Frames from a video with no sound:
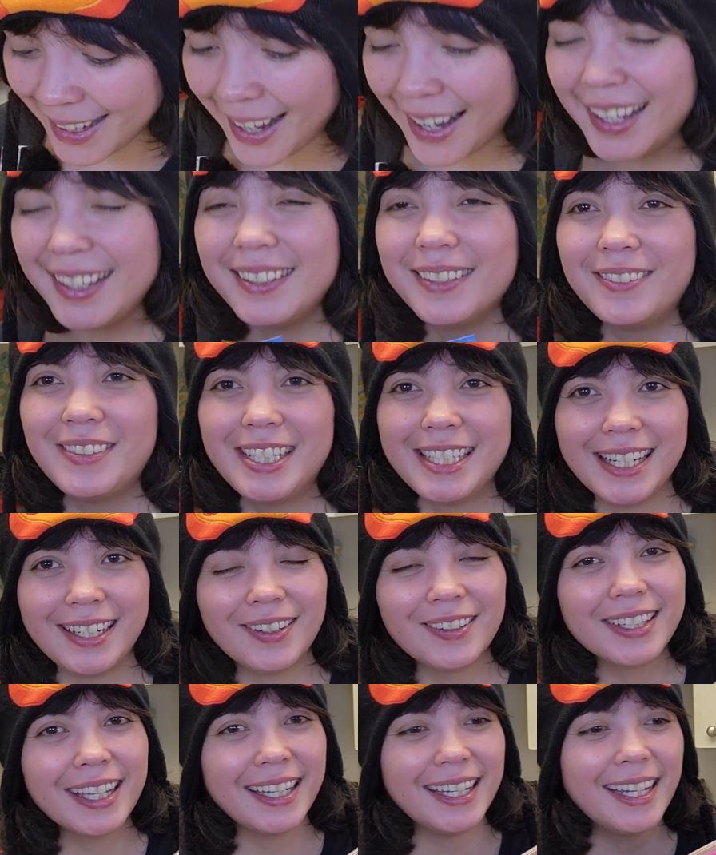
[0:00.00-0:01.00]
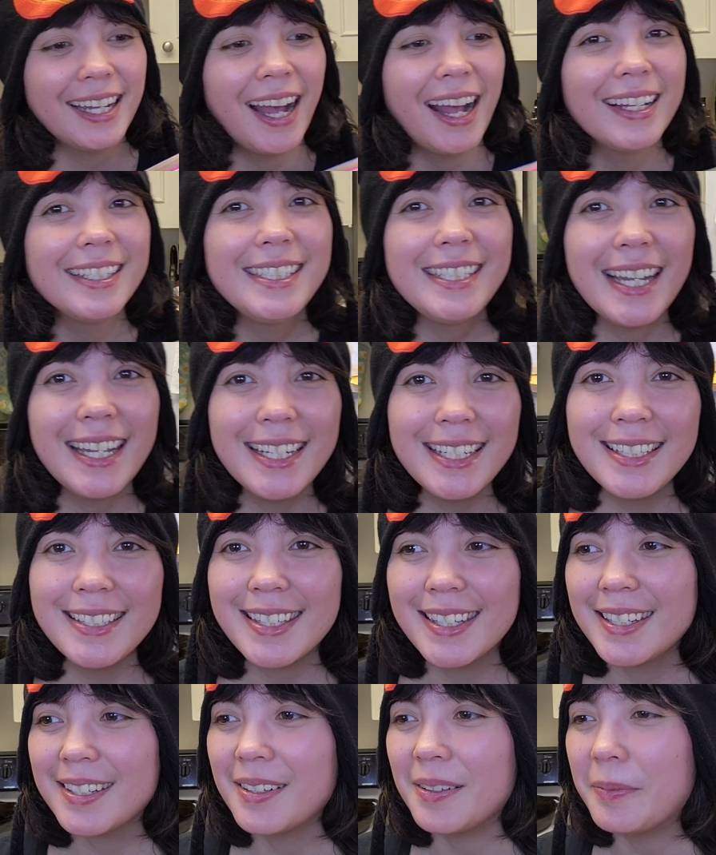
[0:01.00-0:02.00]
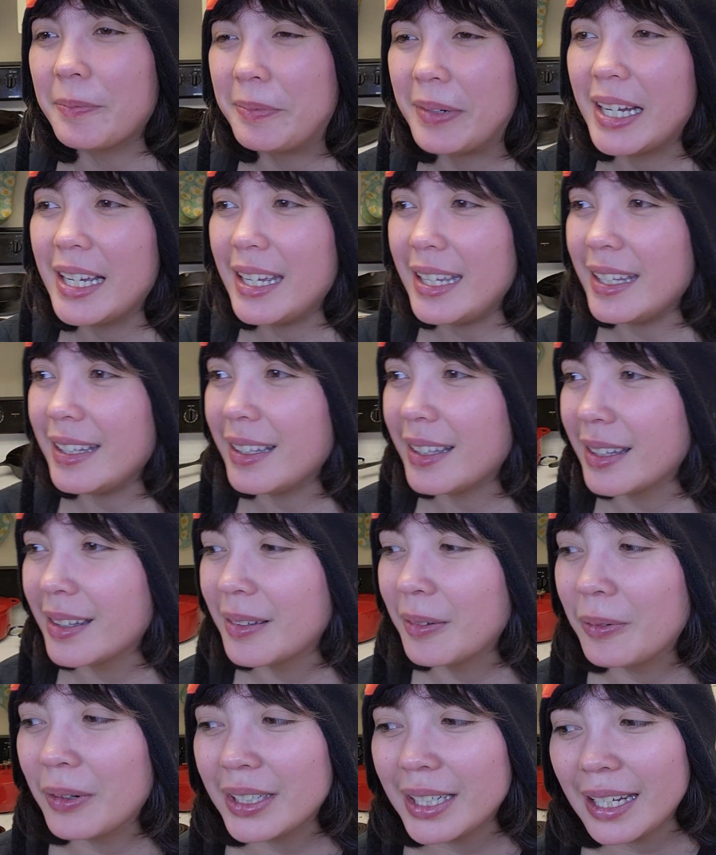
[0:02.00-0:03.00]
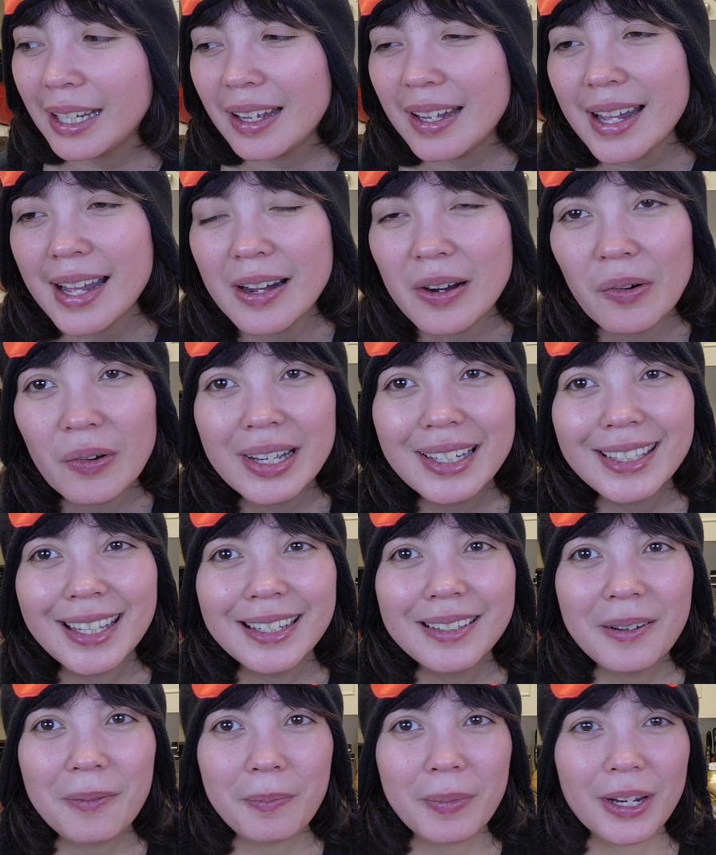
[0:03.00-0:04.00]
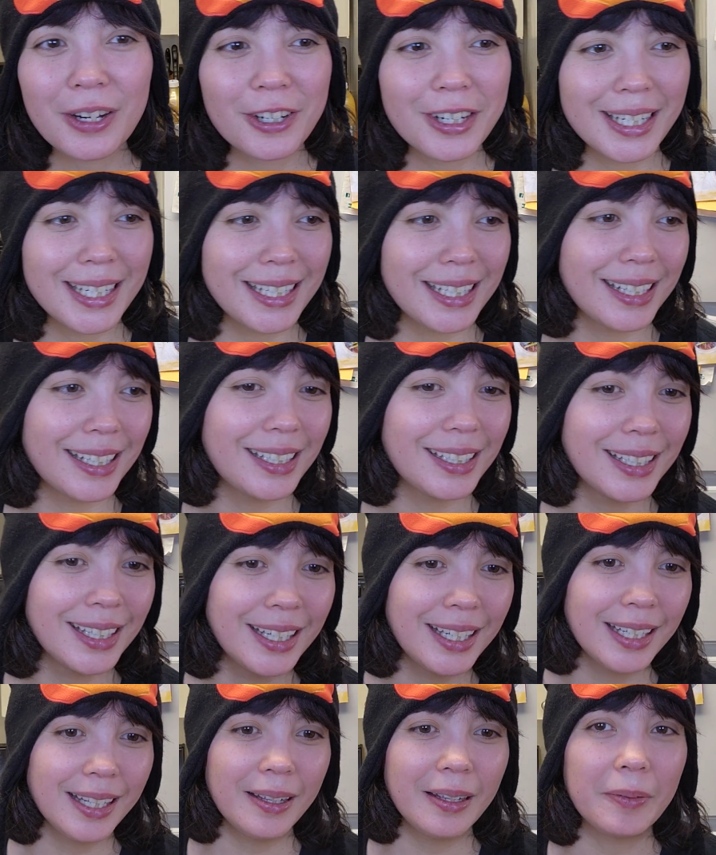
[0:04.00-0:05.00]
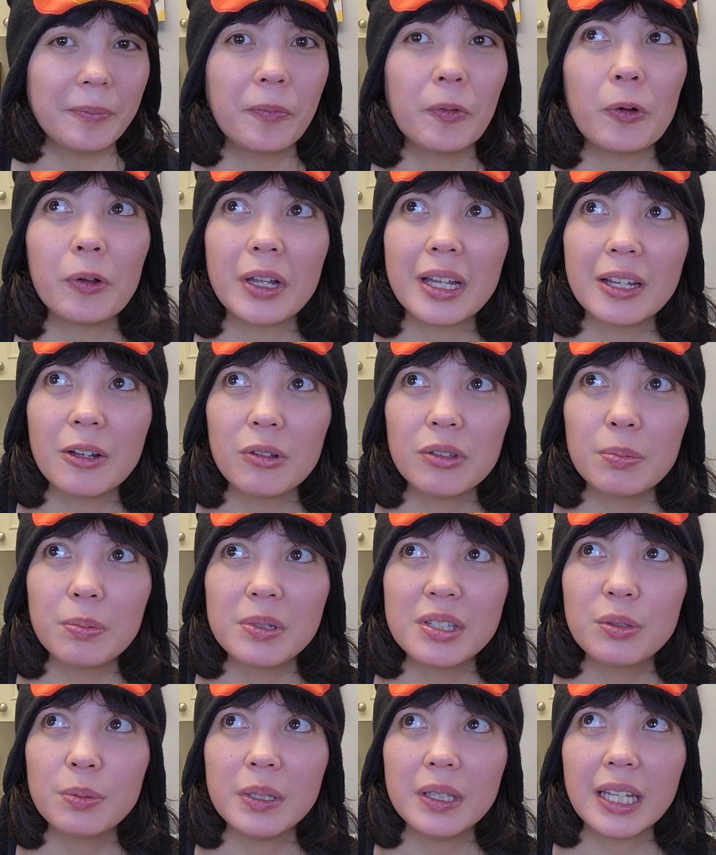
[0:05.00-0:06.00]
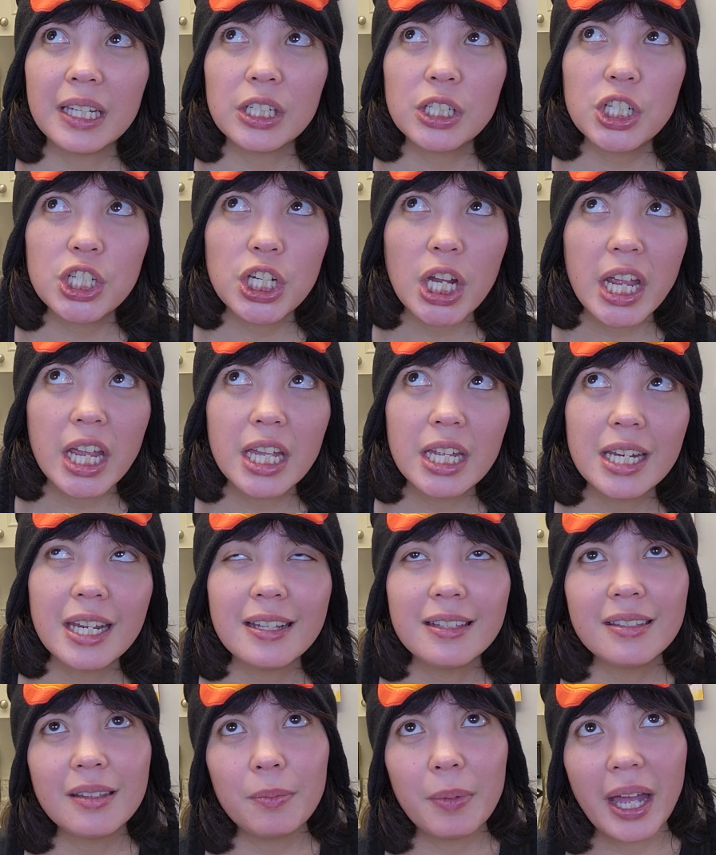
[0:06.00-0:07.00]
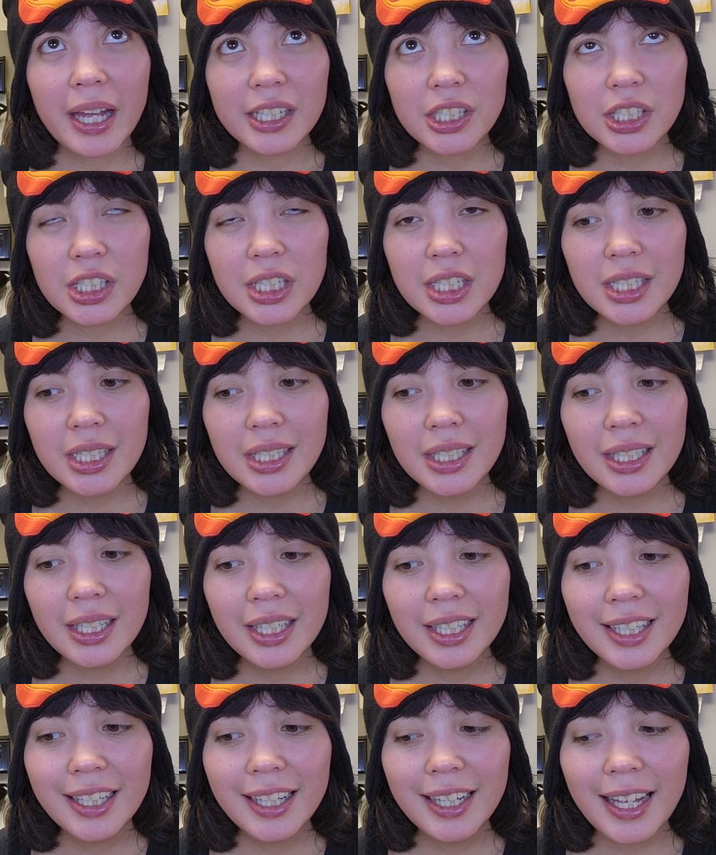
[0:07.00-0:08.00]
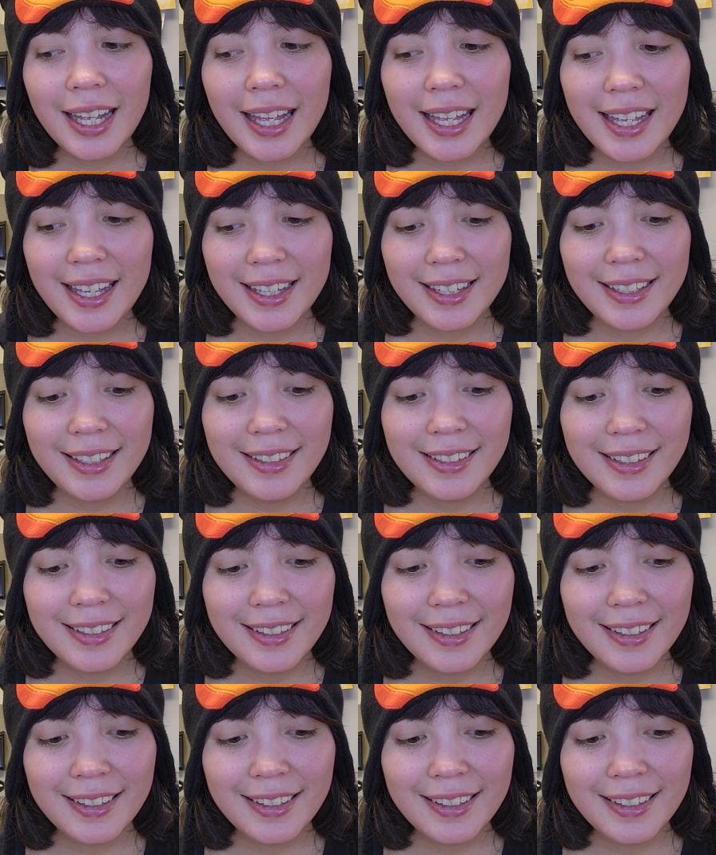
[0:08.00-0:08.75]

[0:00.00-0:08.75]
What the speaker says: I love Shane. Okay, Shane is like the one I always end up marrying. Well, it goes between like Shane and Sebastian, and